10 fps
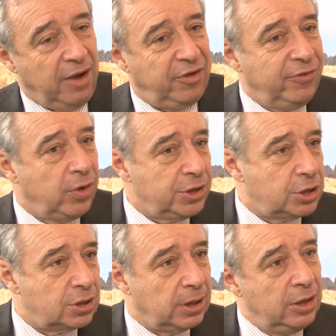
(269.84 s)
I think for
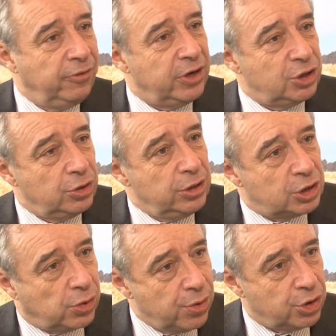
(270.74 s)
us, innovation is
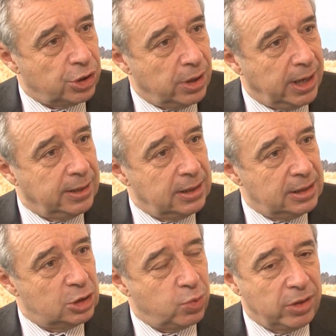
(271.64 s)
crucial, and it
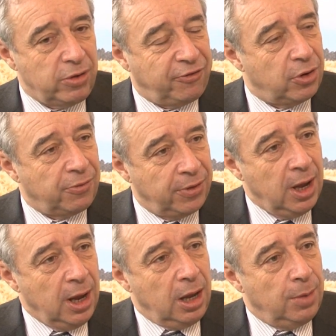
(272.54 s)
is one of our
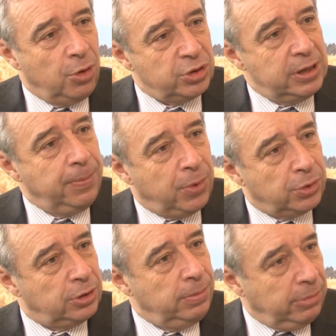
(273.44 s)
most
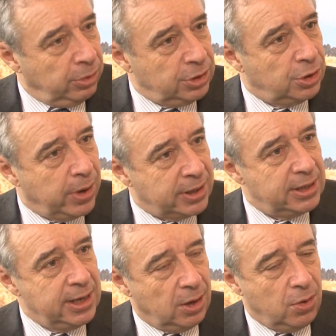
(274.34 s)
important motto at
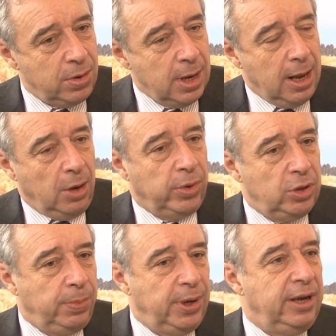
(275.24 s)
ELO. We
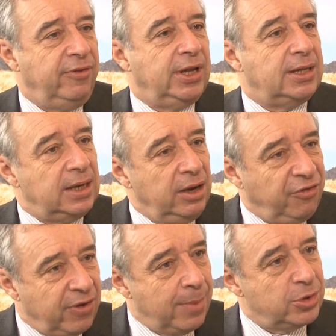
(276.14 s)
do believe that if
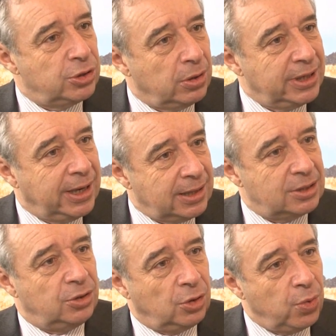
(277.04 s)
farmers don't get
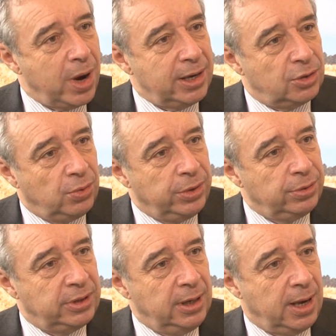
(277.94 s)
the right to
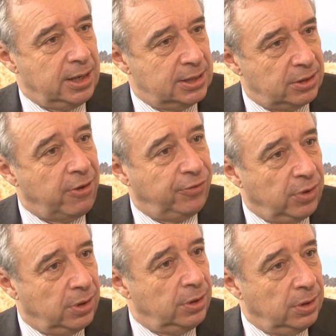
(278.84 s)
utilize of
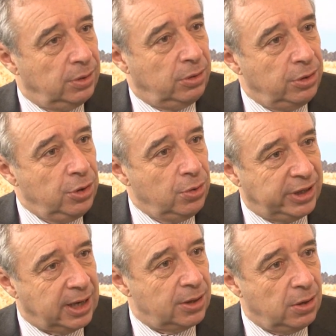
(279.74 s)
the new
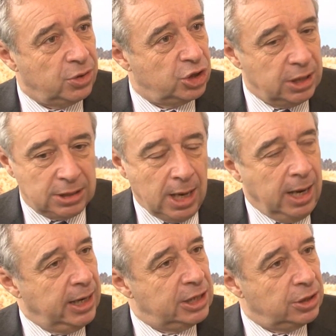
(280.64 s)
technologies,
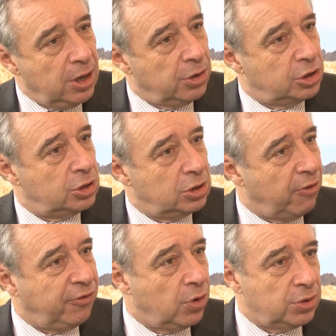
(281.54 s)
it's nonsense.
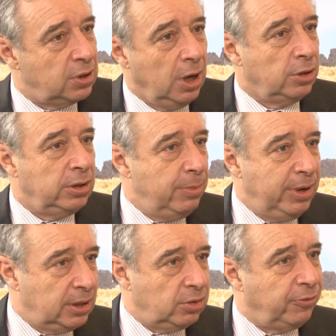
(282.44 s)
Of course, the
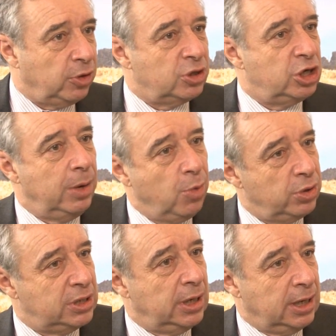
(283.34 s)
debate over
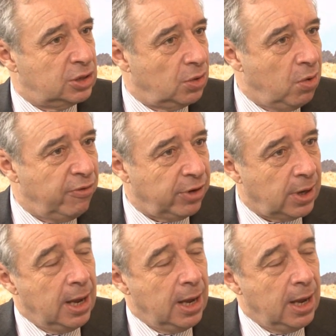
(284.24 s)
GMOs is over.